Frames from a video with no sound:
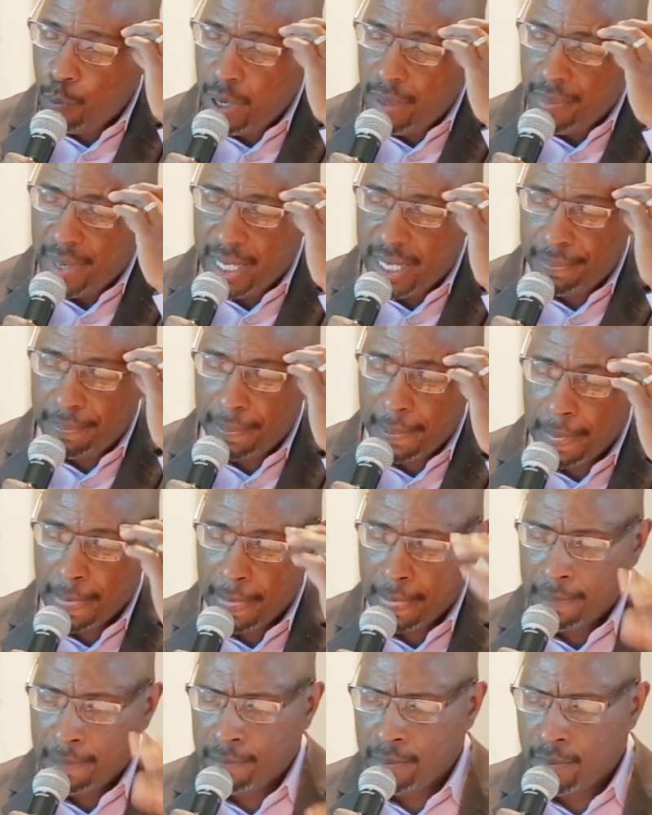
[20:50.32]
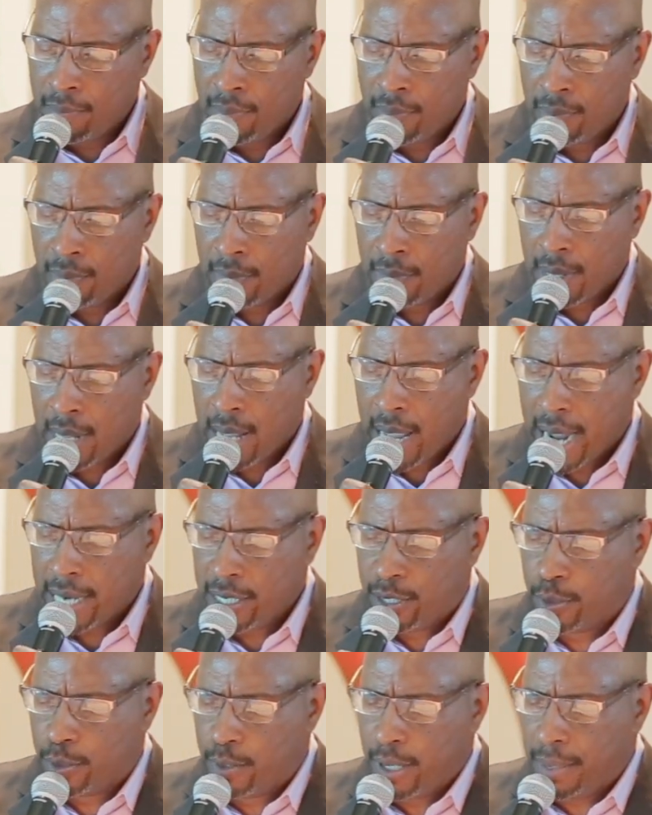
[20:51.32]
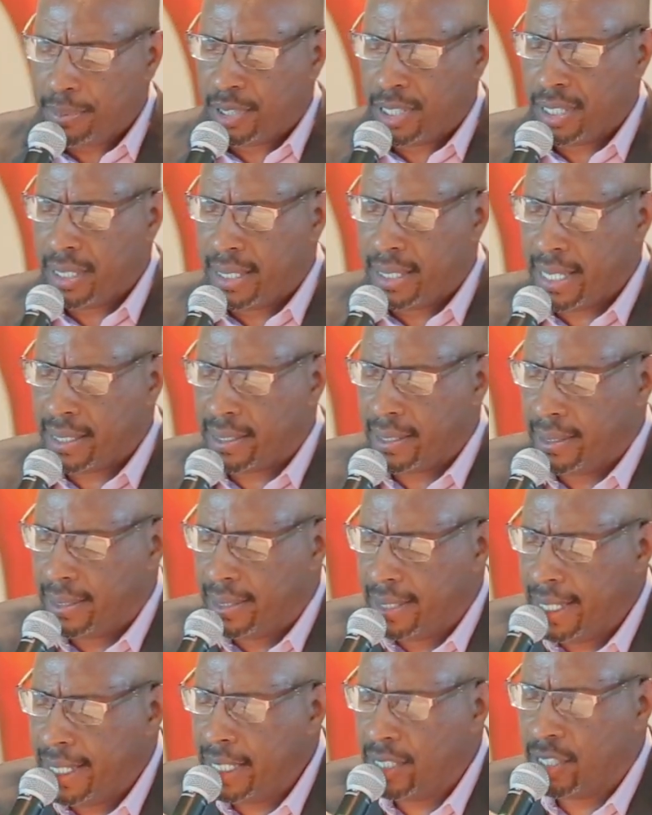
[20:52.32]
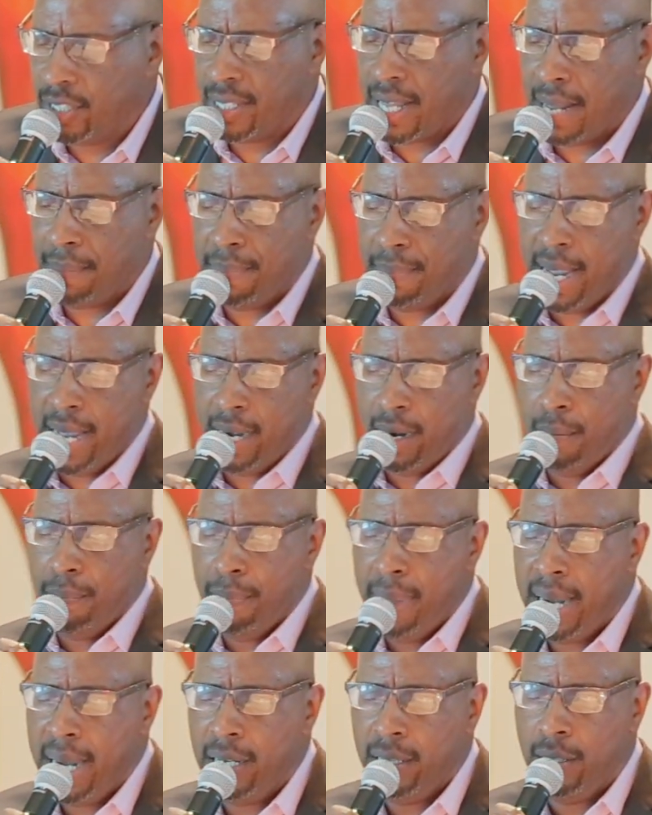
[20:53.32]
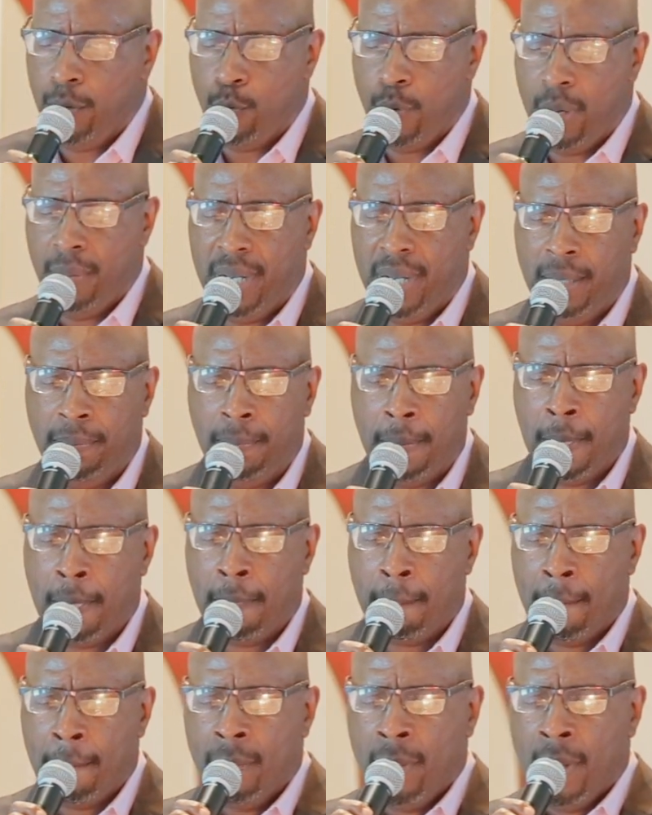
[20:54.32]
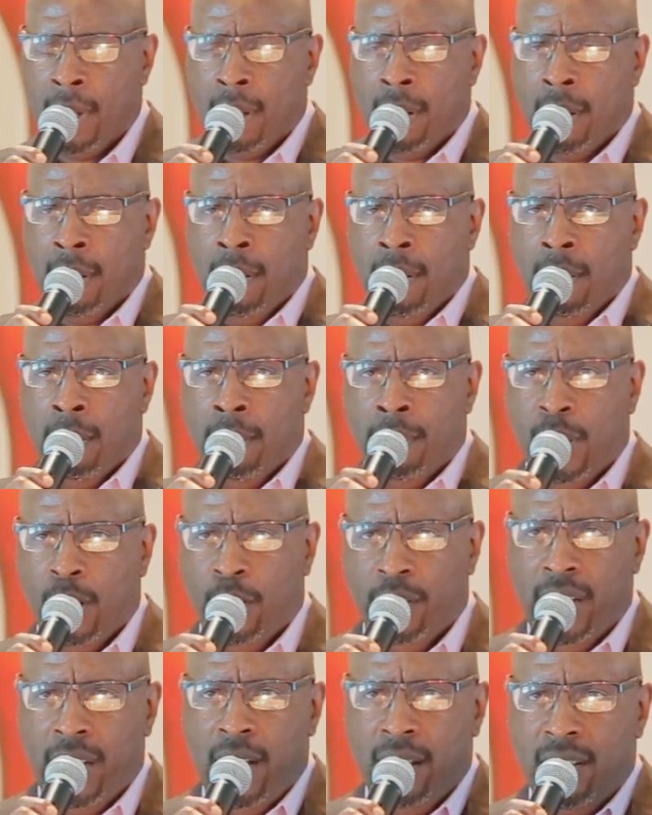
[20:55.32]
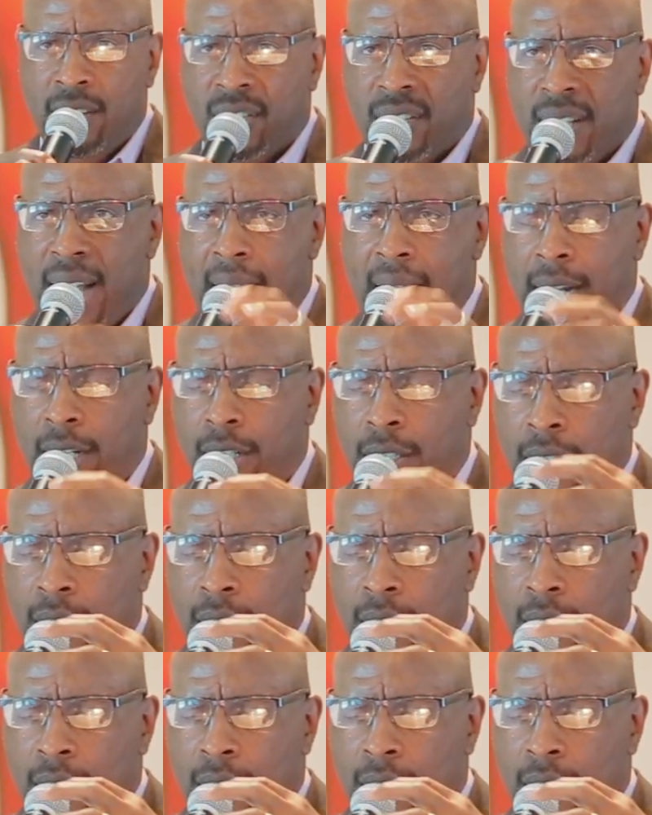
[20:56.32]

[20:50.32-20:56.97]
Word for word: women. And scripture doesn't teach that men are better than women. But on the other side,